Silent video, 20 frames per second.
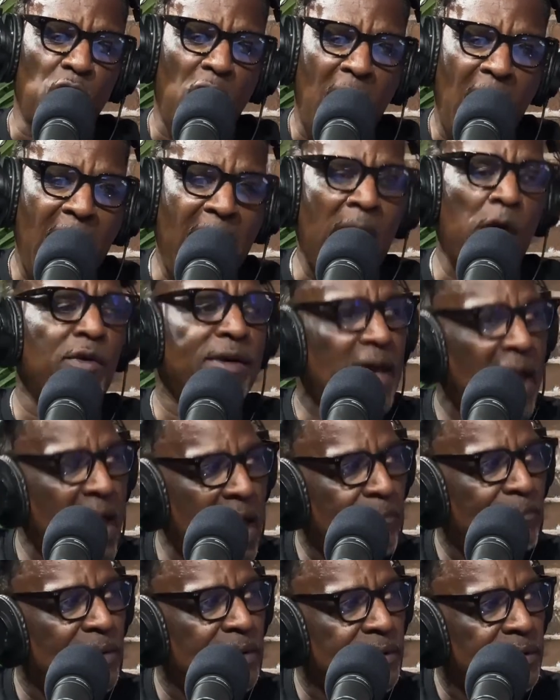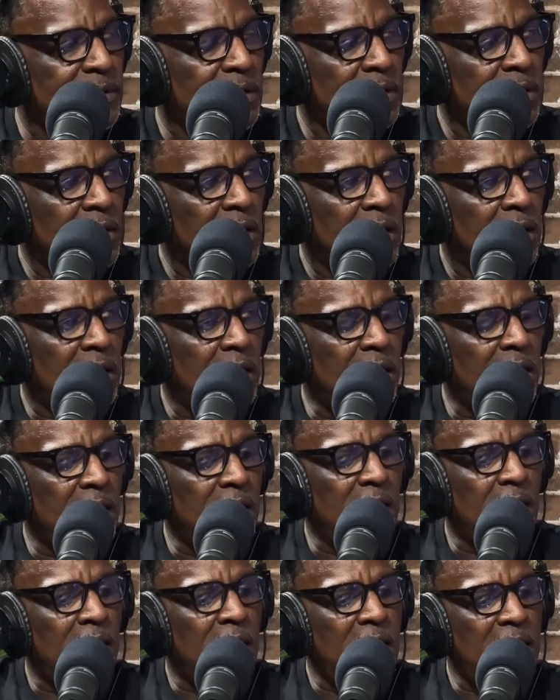how it happened,
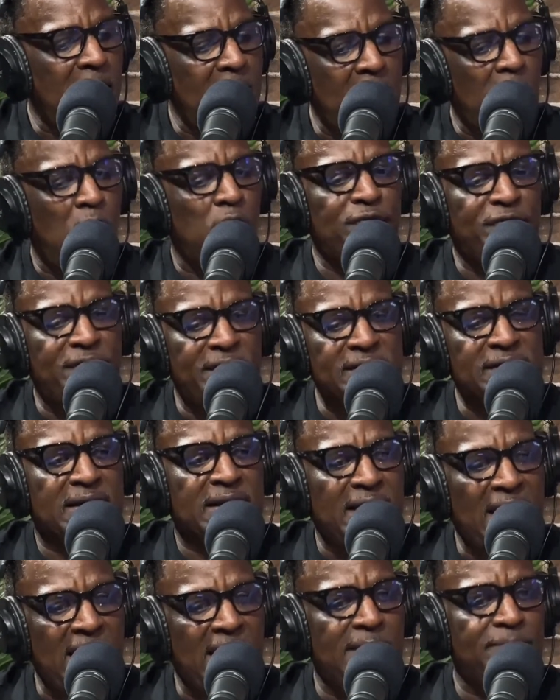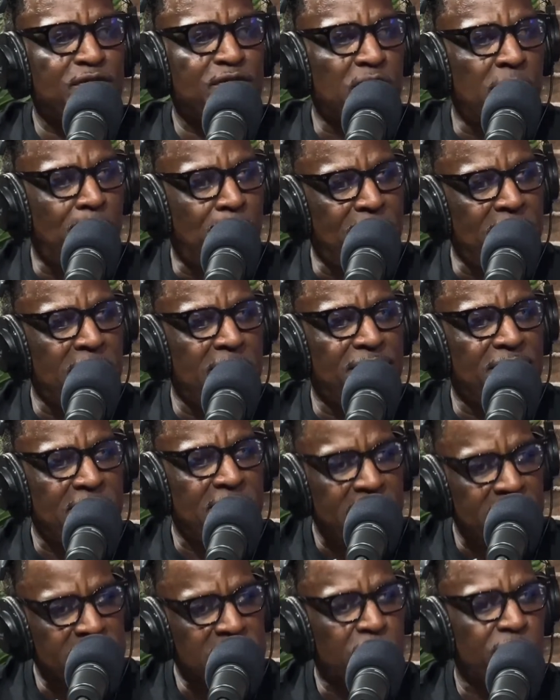how this came to be, the
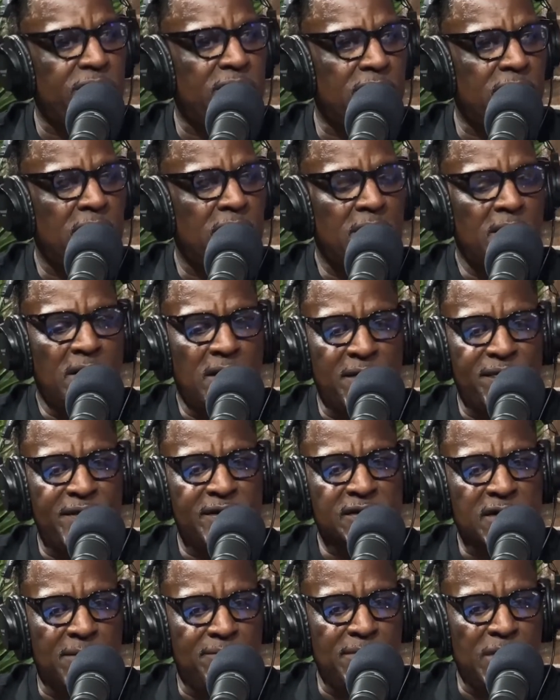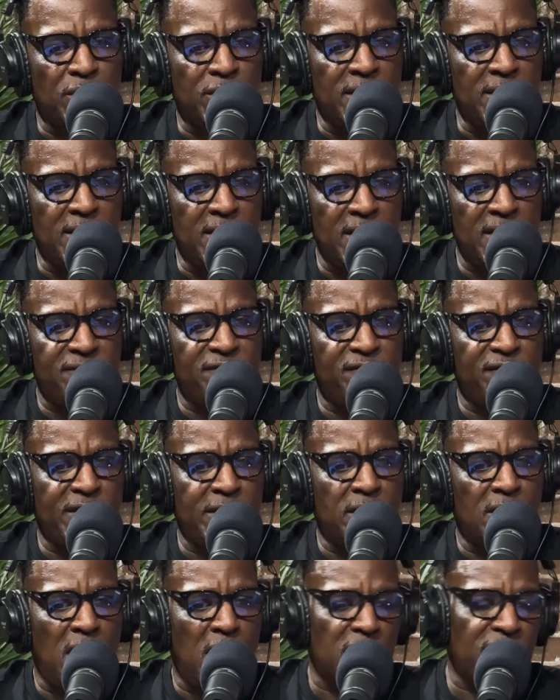history of this community.
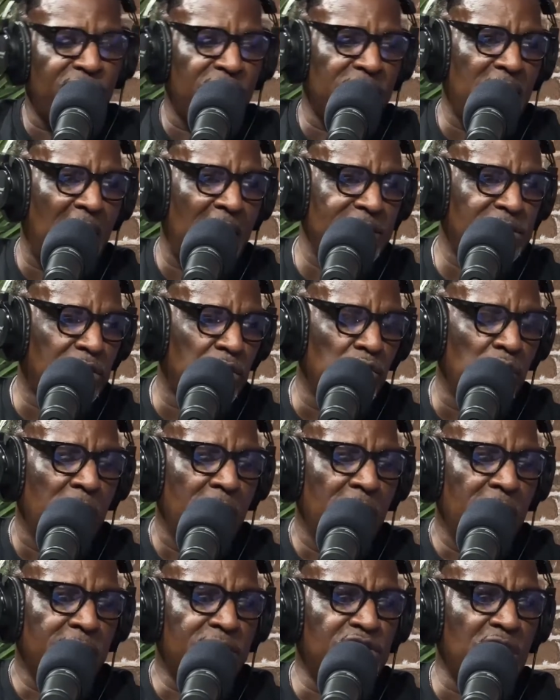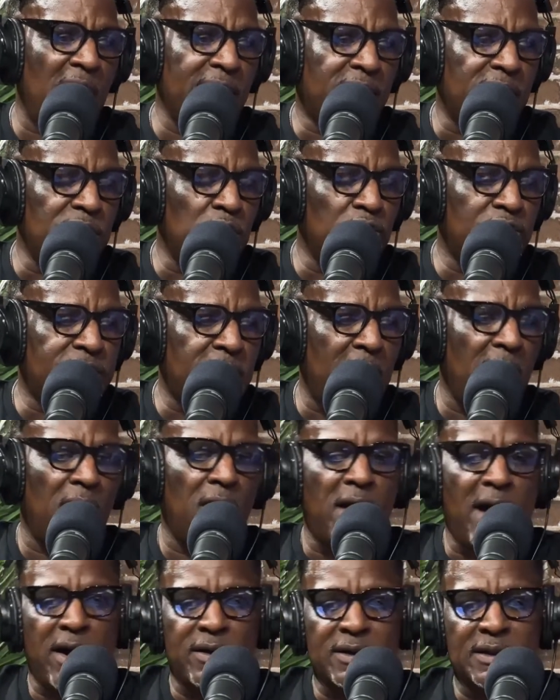Eatonville, Hungerford High School. John, can you
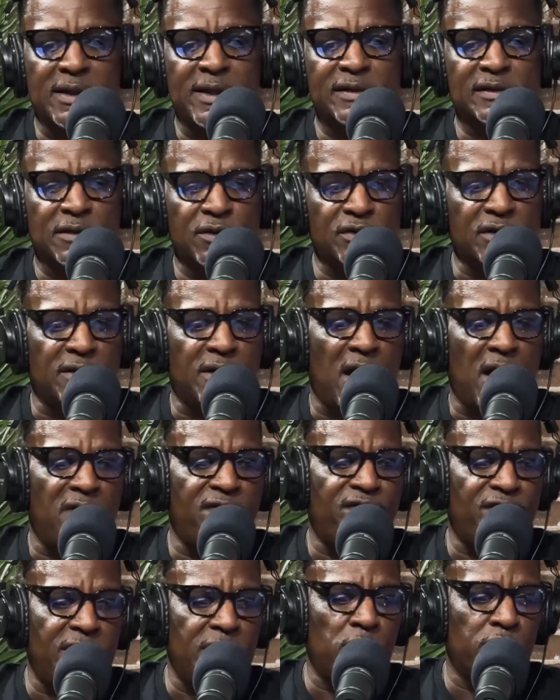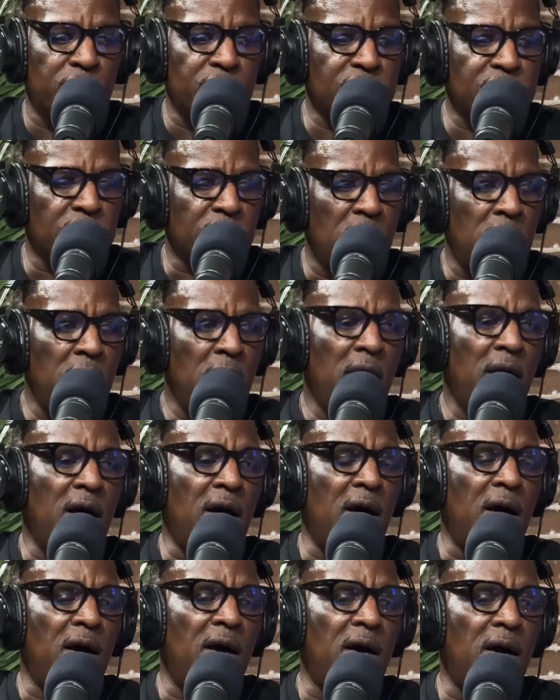tell our listeners and our viewers
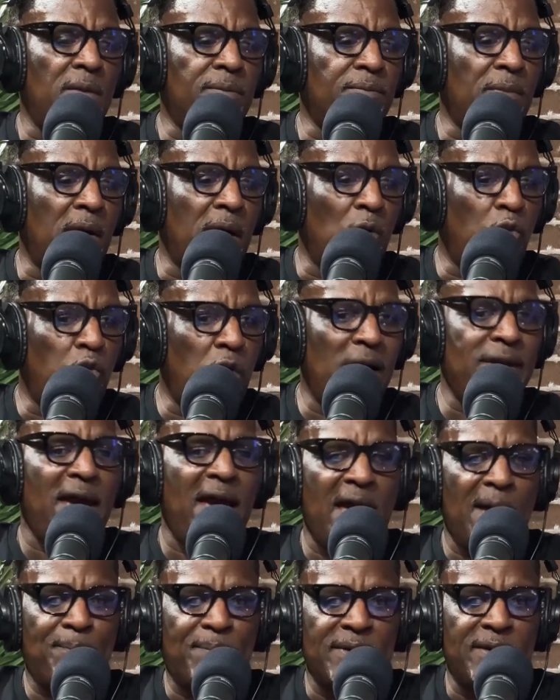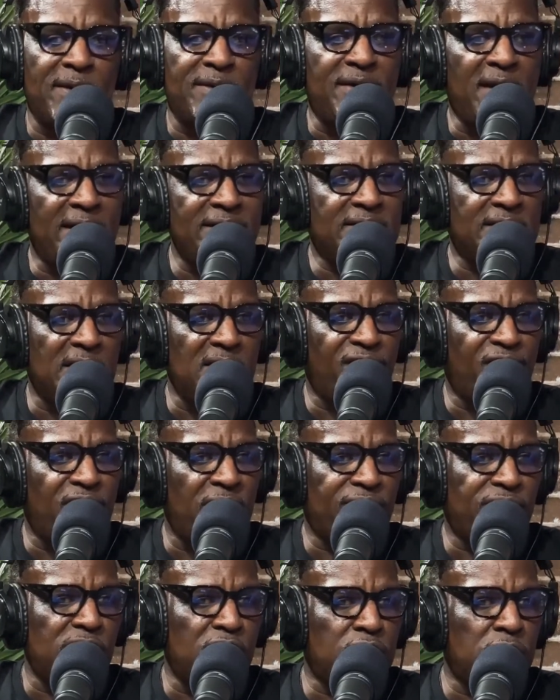what happened in
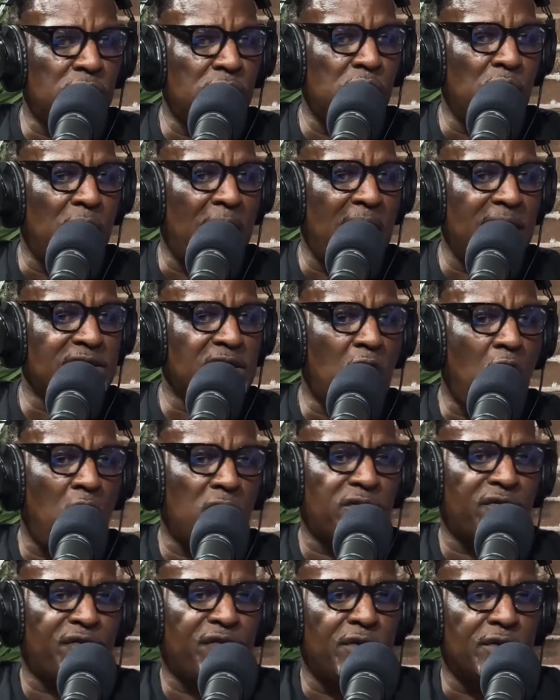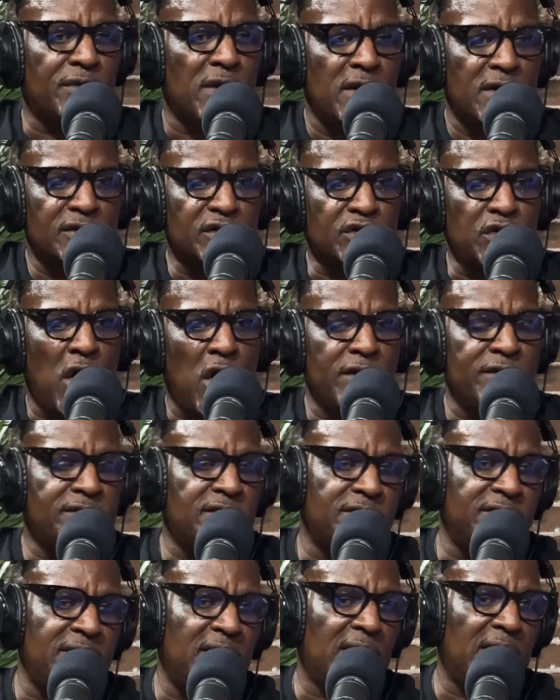1952 as Hungerford started
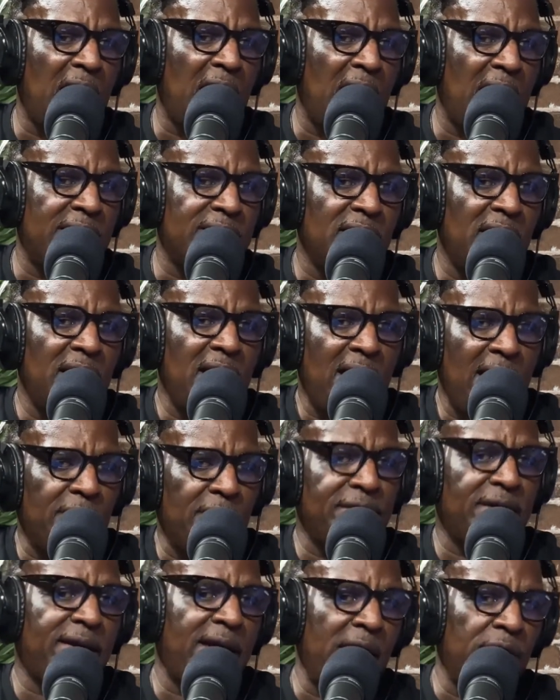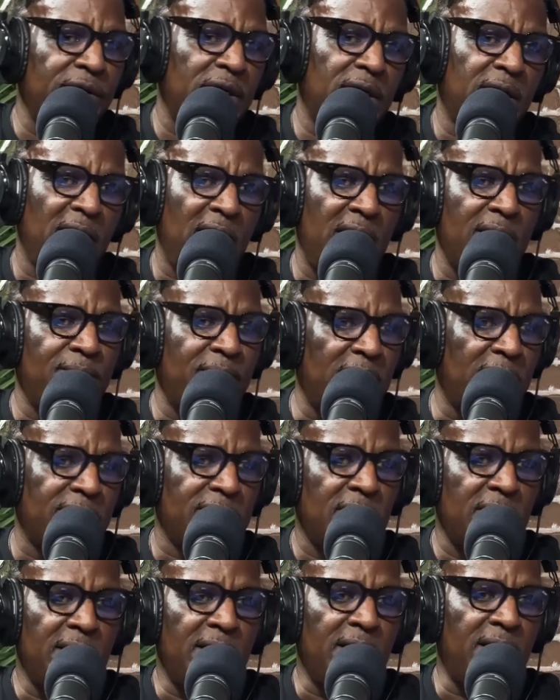to decline, how the county came in,
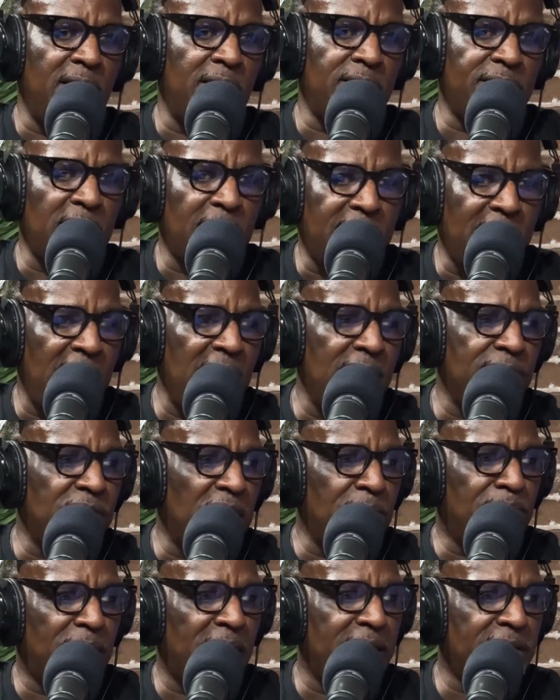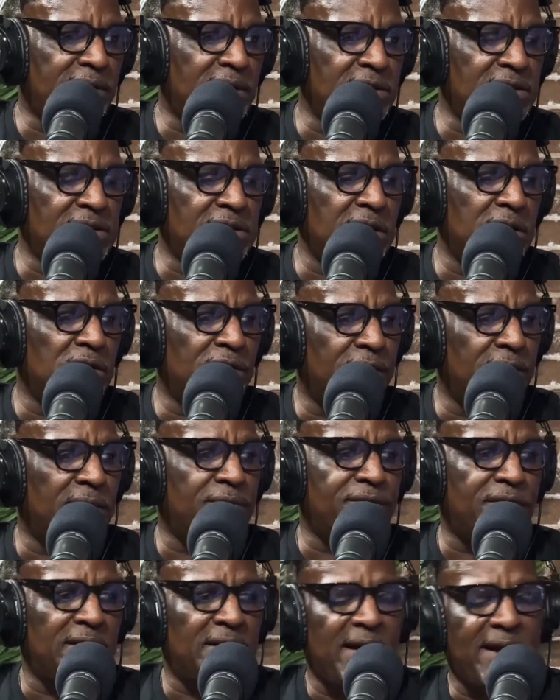and the game they played to steal
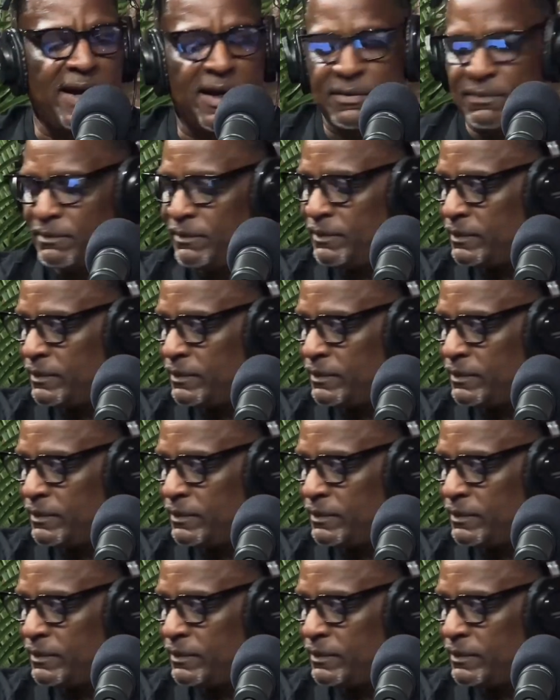the land?